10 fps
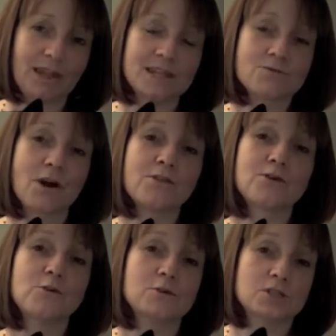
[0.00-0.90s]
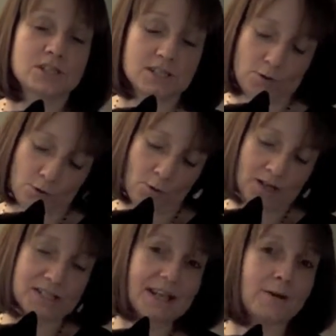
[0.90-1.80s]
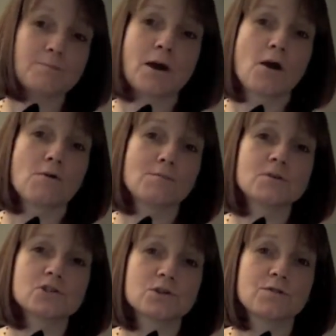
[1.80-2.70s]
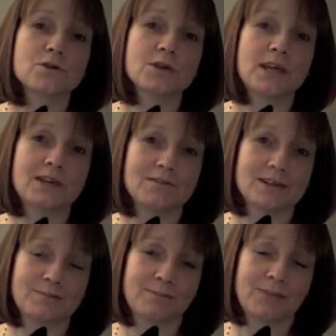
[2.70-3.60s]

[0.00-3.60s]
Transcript: He's rather gorgeous and he's got quite a loud purr. I'm not sure if you can hear it.